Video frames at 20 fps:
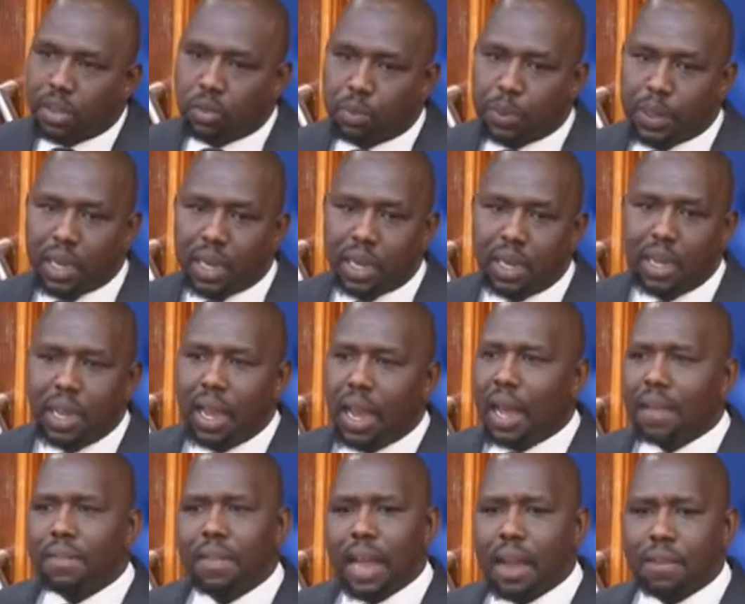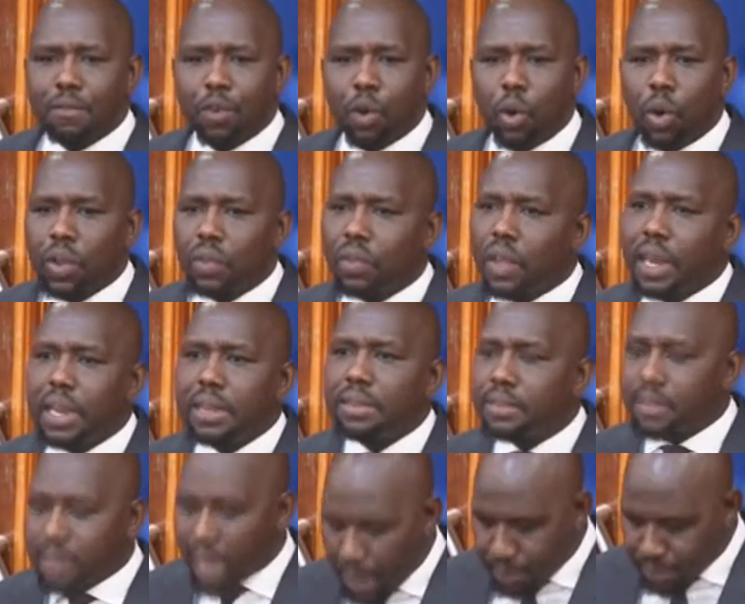Speaker. And therefore, there
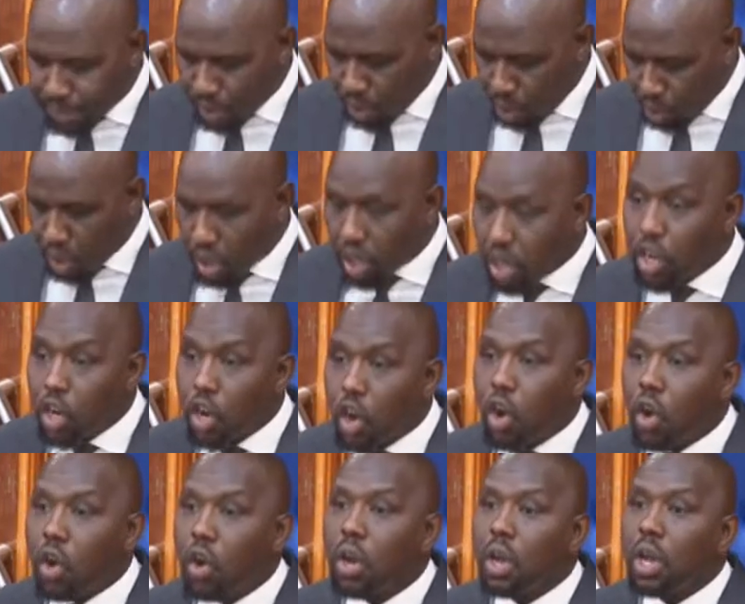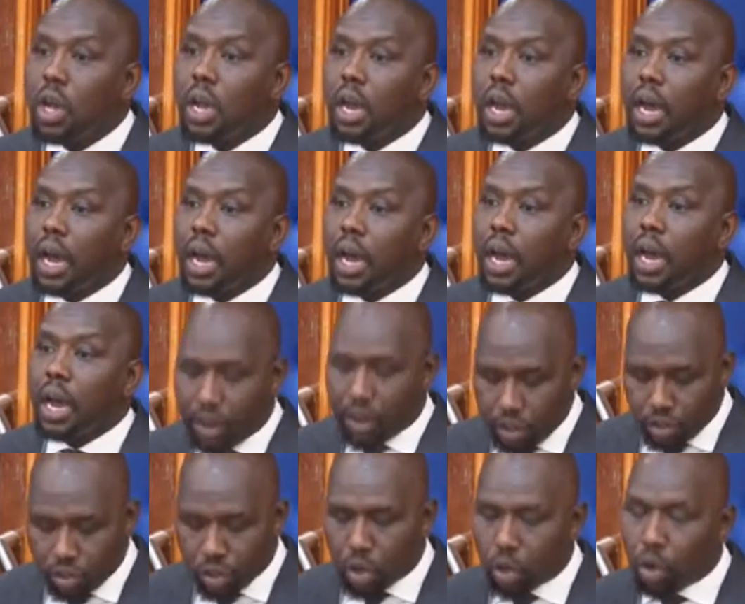is absolutely no
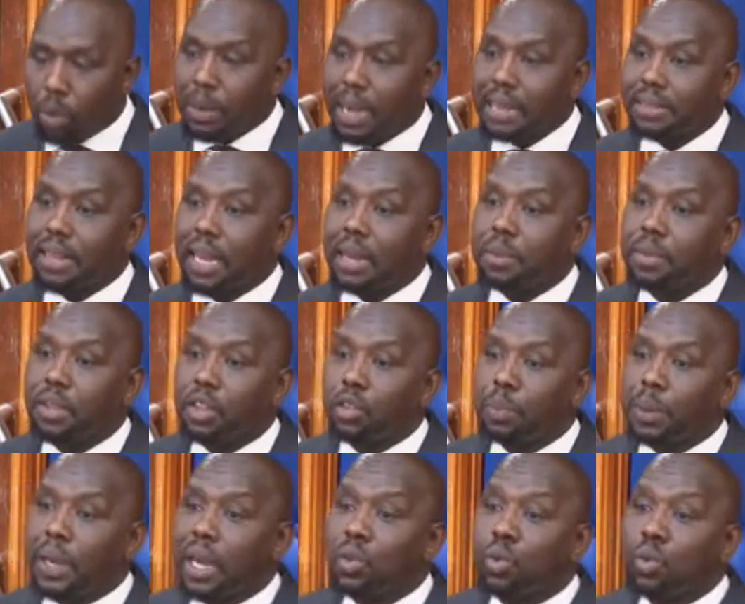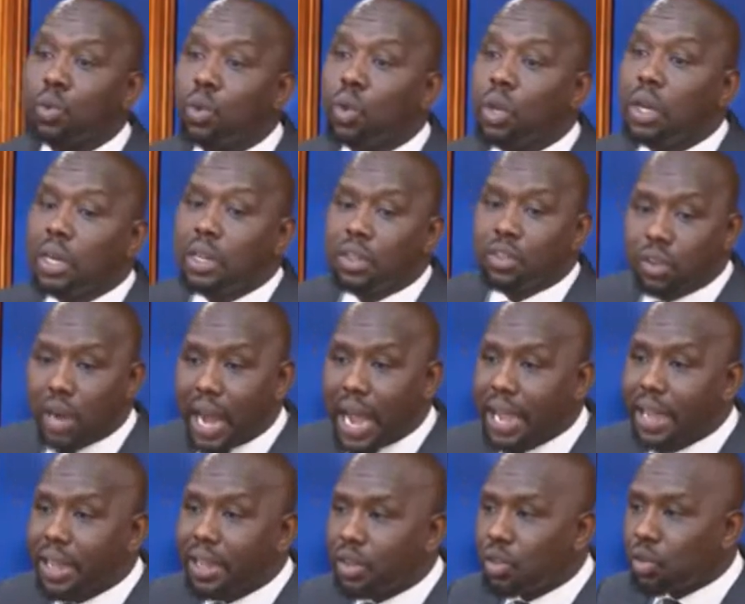reason on my side, Mr. Speaker, to
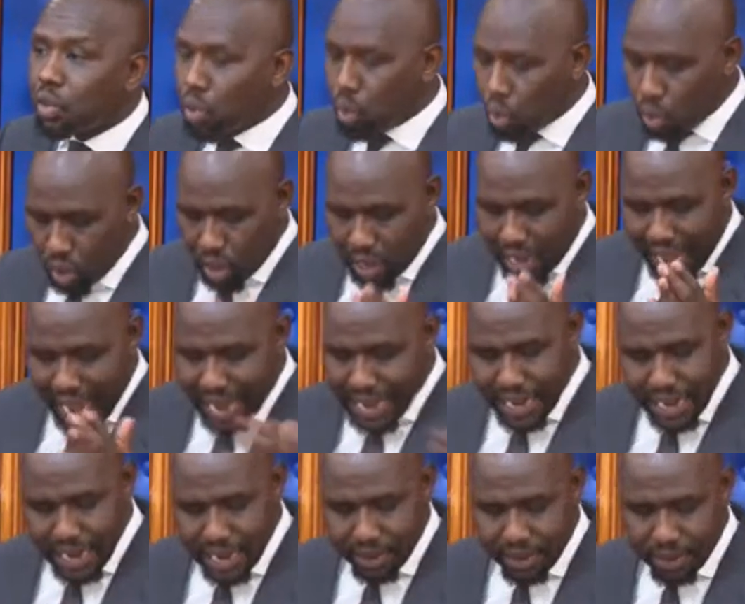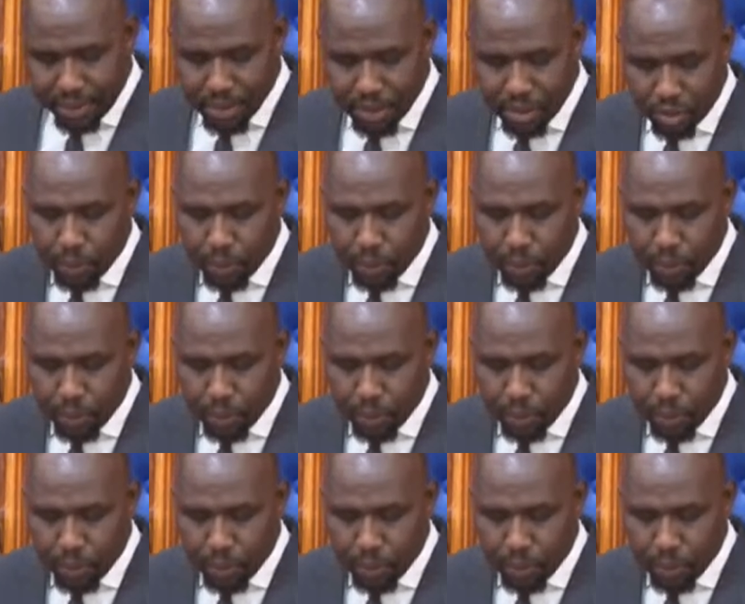try to hide anything, Mr.